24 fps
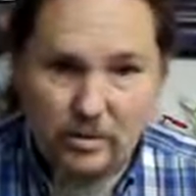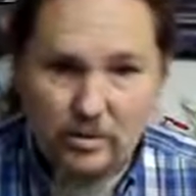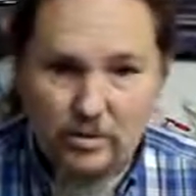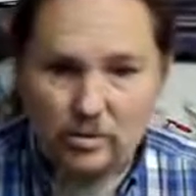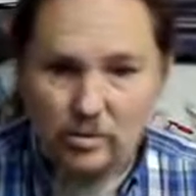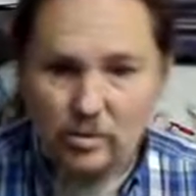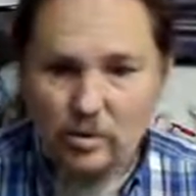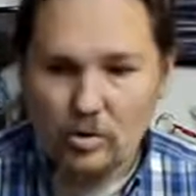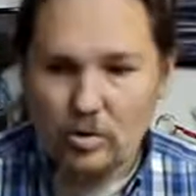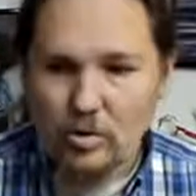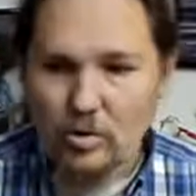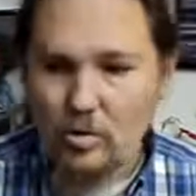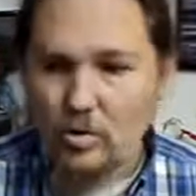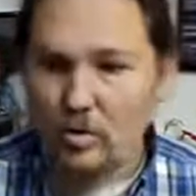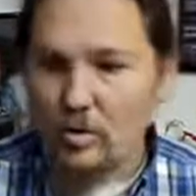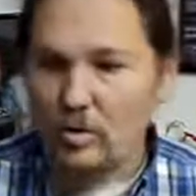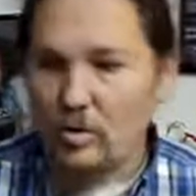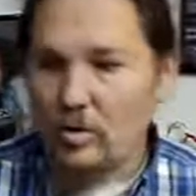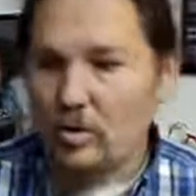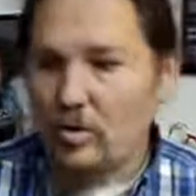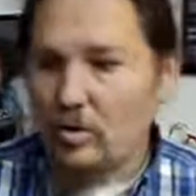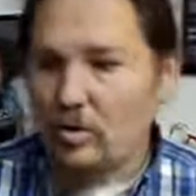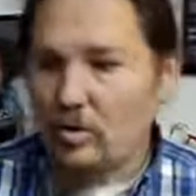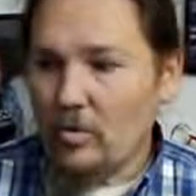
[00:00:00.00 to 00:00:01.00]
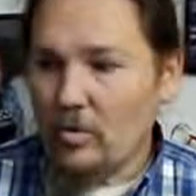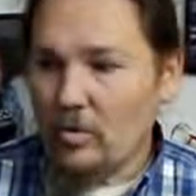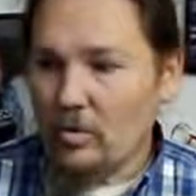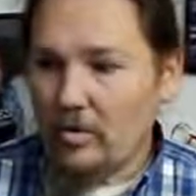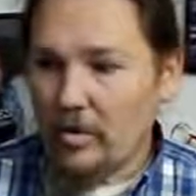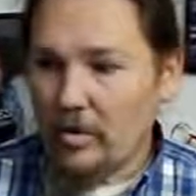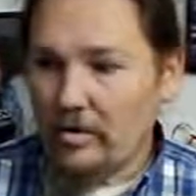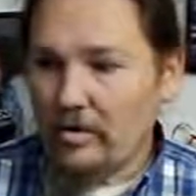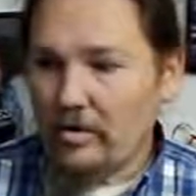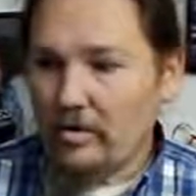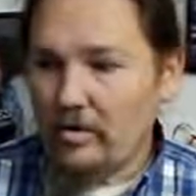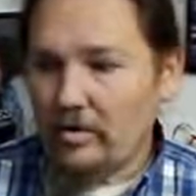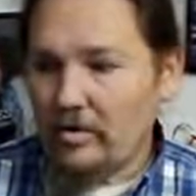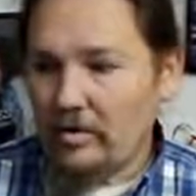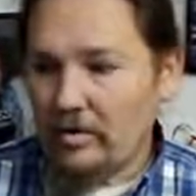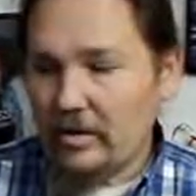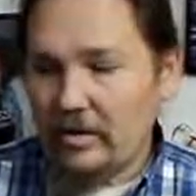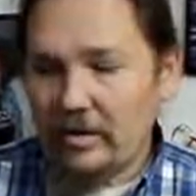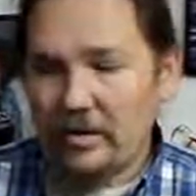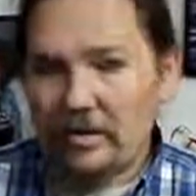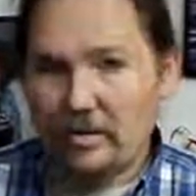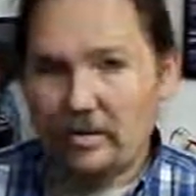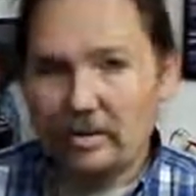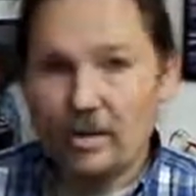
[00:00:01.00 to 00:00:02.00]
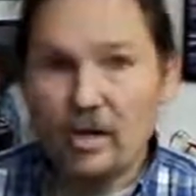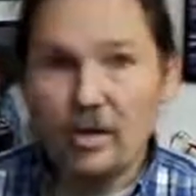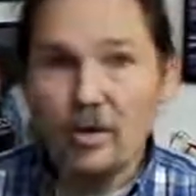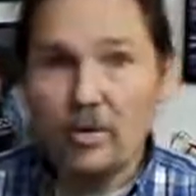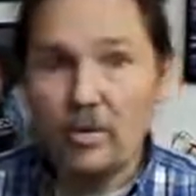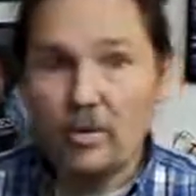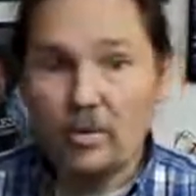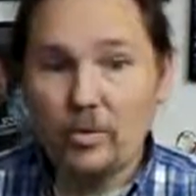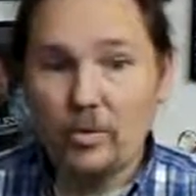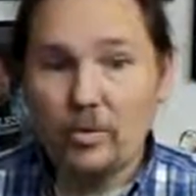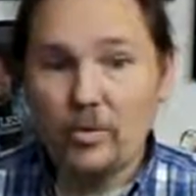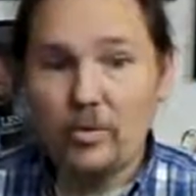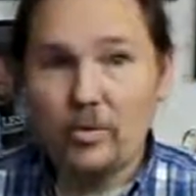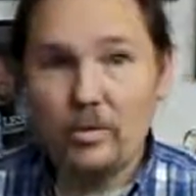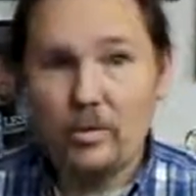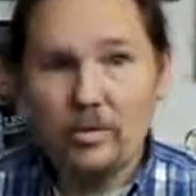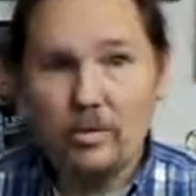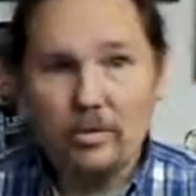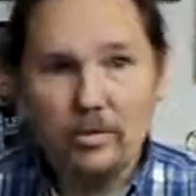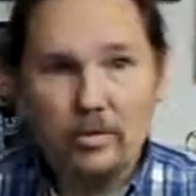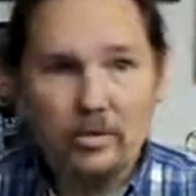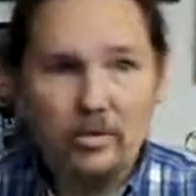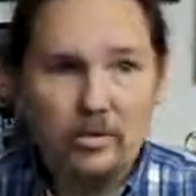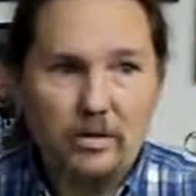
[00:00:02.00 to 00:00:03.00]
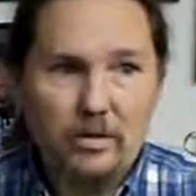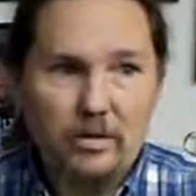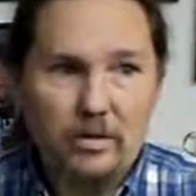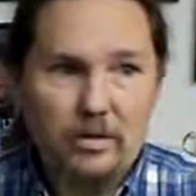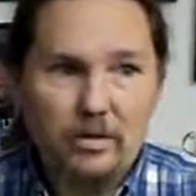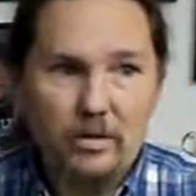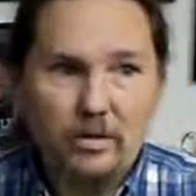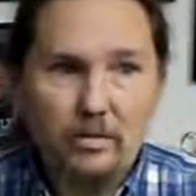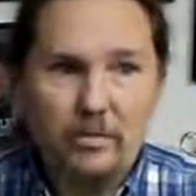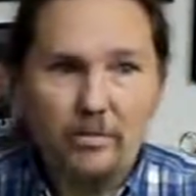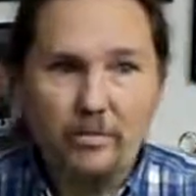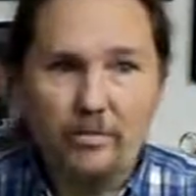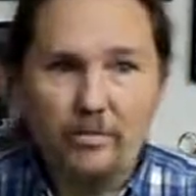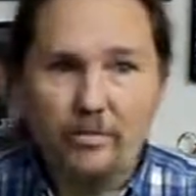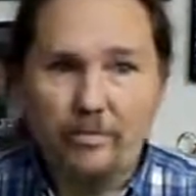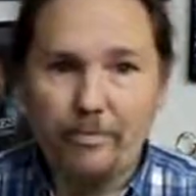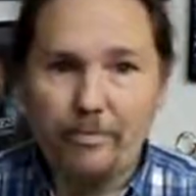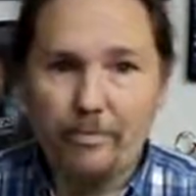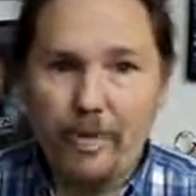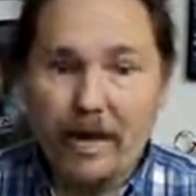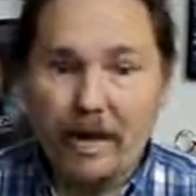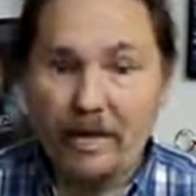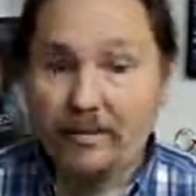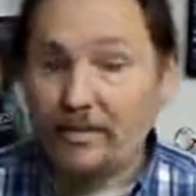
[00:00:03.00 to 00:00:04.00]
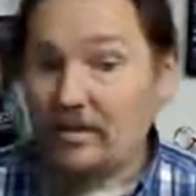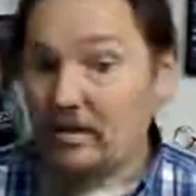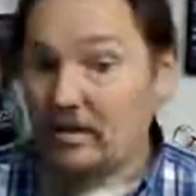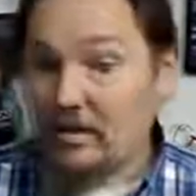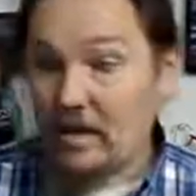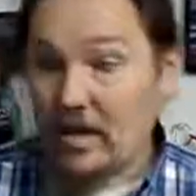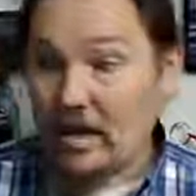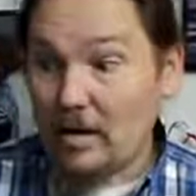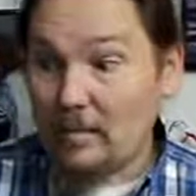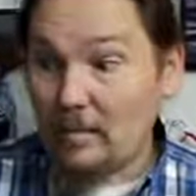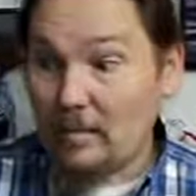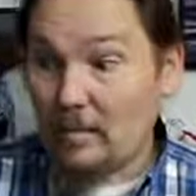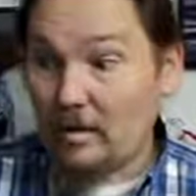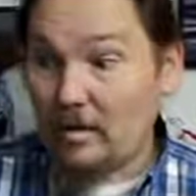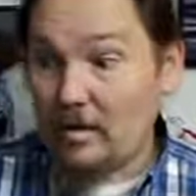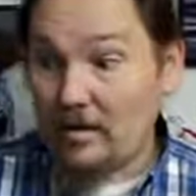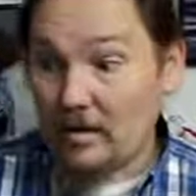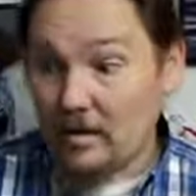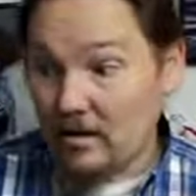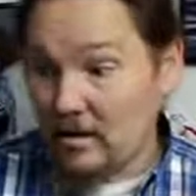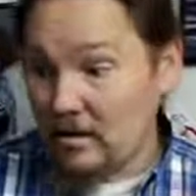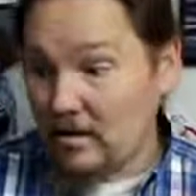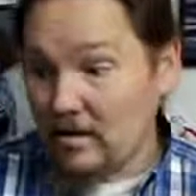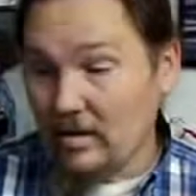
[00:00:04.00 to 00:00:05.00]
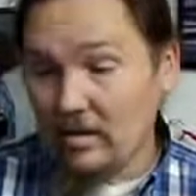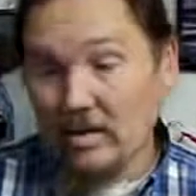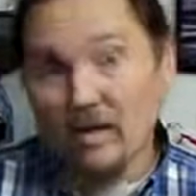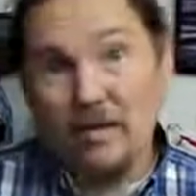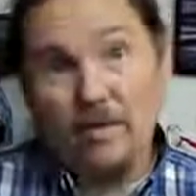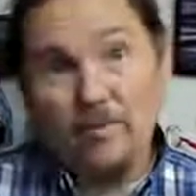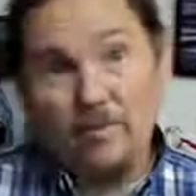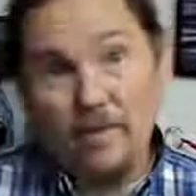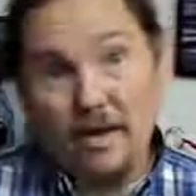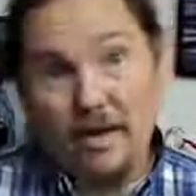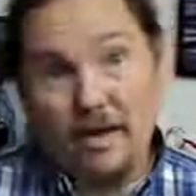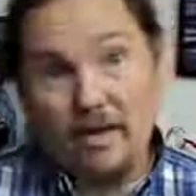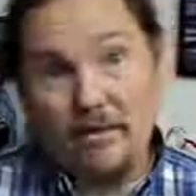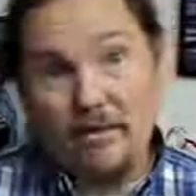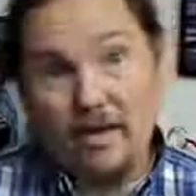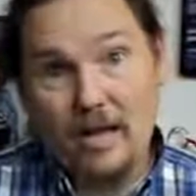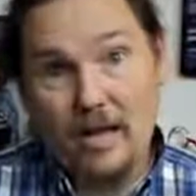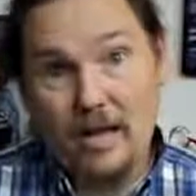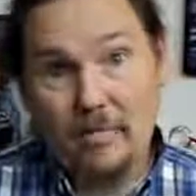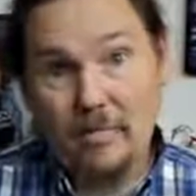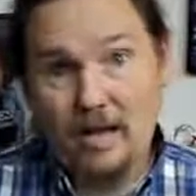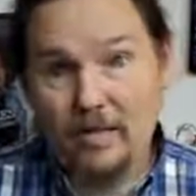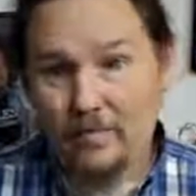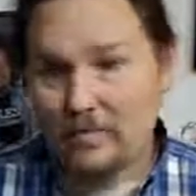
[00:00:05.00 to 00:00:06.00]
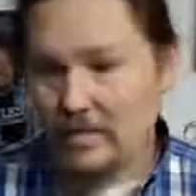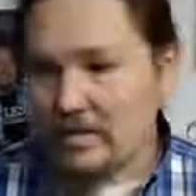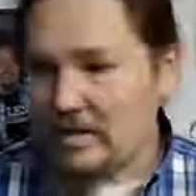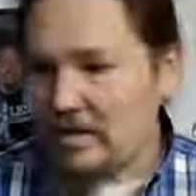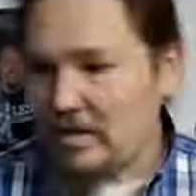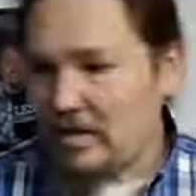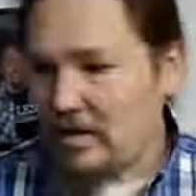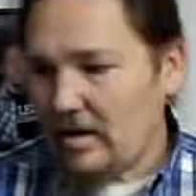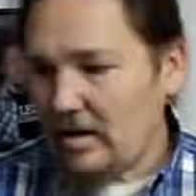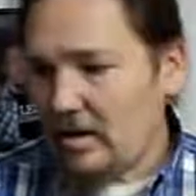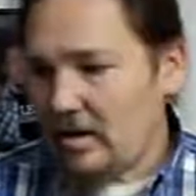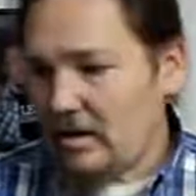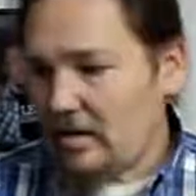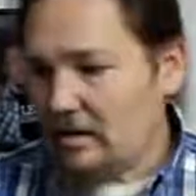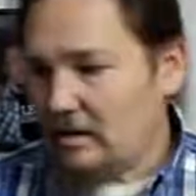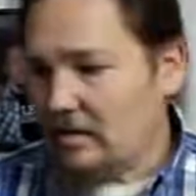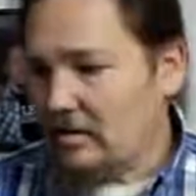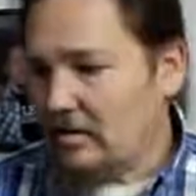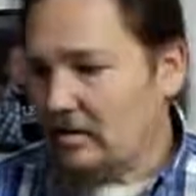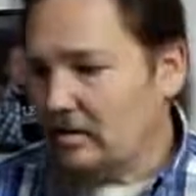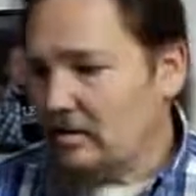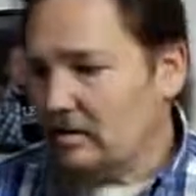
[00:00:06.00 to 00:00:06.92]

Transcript: So we can load the Python library, pylibftdi